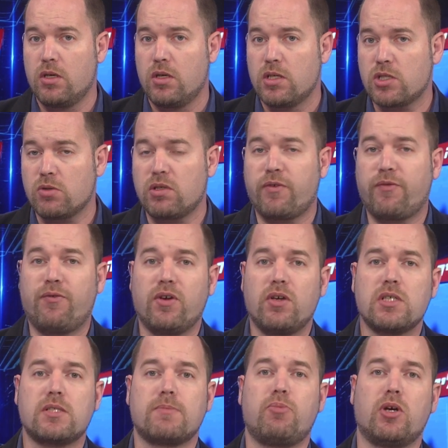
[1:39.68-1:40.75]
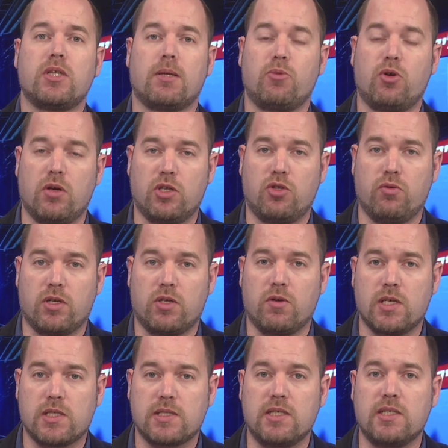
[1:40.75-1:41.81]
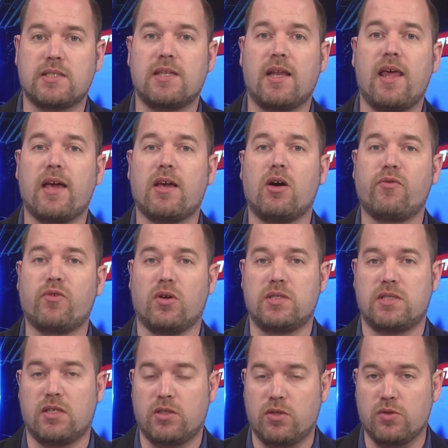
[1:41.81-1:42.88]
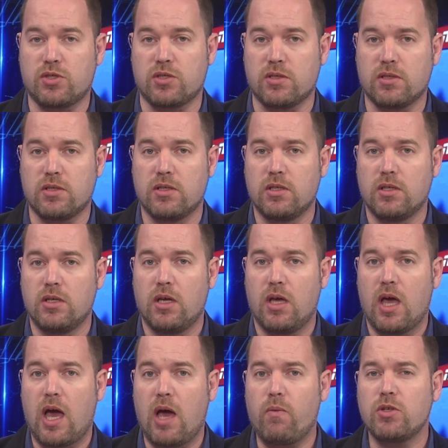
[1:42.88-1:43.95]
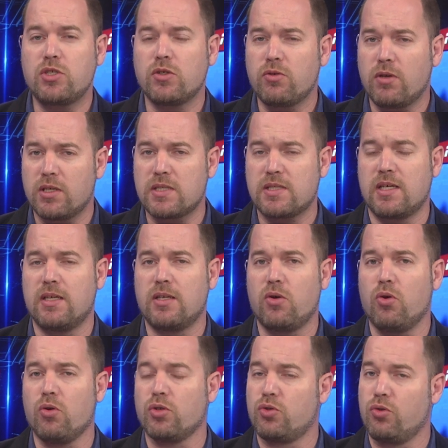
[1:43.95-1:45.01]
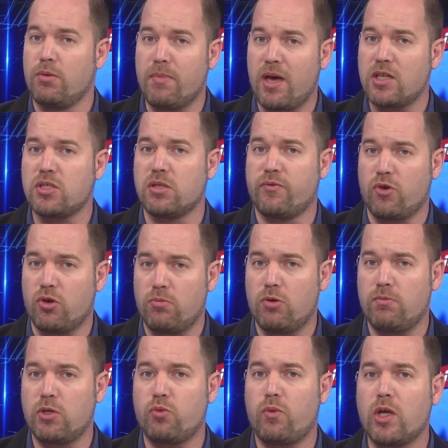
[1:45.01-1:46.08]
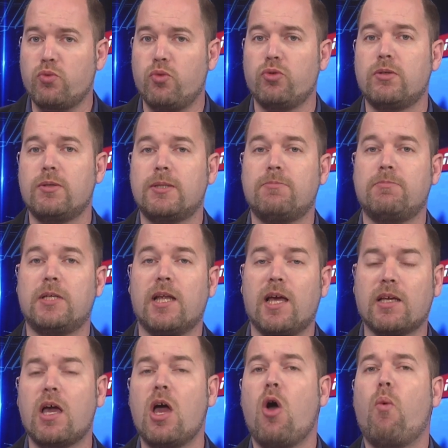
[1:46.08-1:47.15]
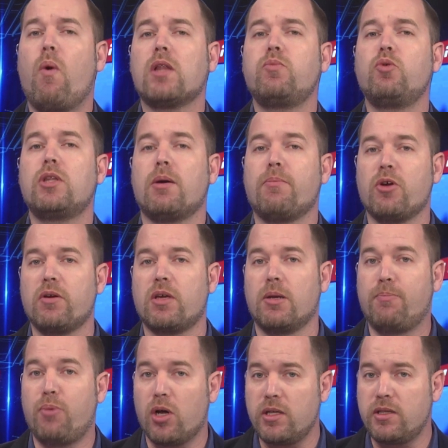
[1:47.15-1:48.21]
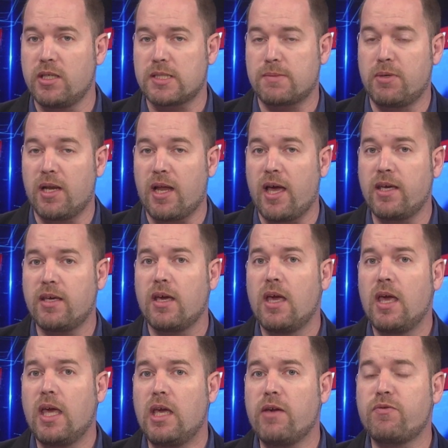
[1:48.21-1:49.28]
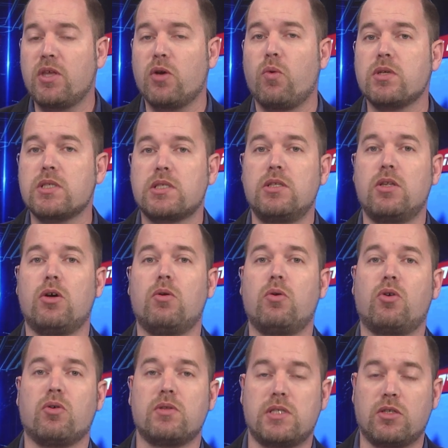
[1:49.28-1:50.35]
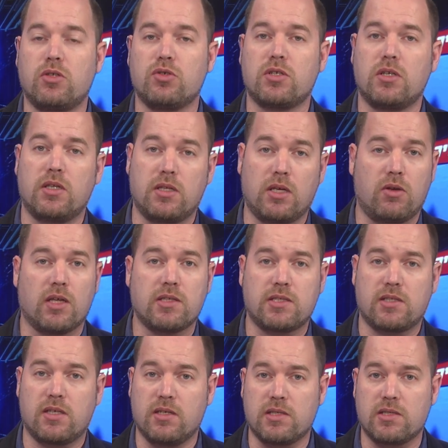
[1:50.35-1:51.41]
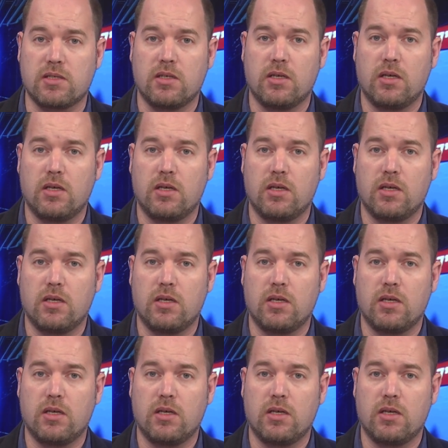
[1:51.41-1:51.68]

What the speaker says: So the first point I'm going to address is the lack of constitution. I want you to understand or to imagine for a moment what would it be like, what would American politics be like if there was no constitution in the United States.